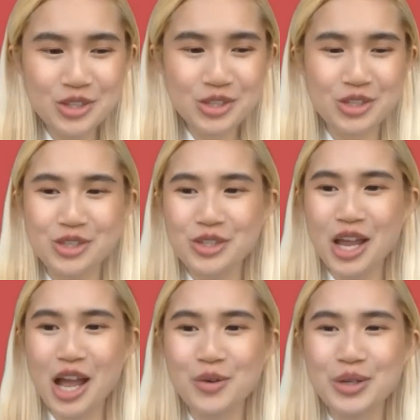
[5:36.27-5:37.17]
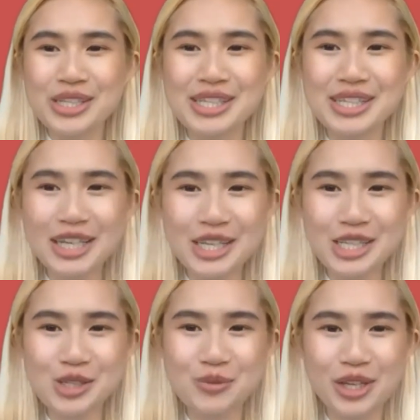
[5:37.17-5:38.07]
to our second
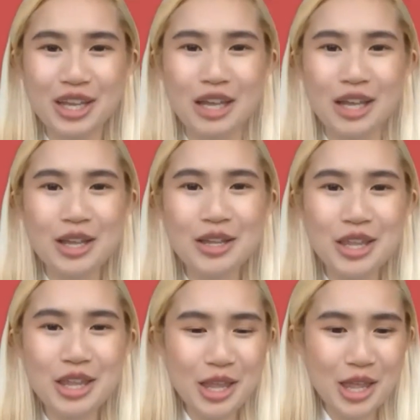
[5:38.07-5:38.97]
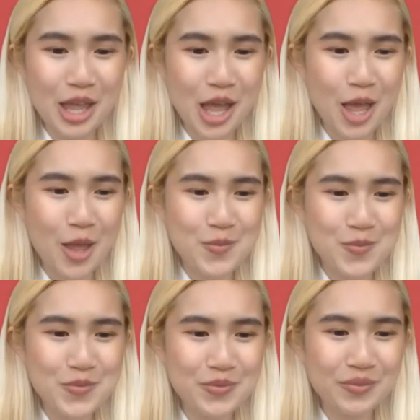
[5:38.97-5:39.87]
speaker.
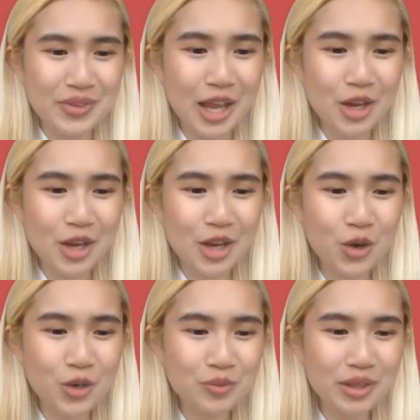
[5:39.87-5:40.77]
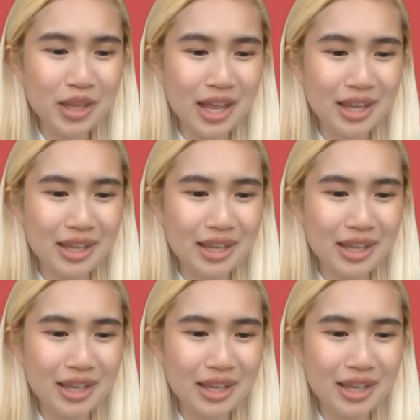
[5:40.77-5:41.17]
Um, I hope that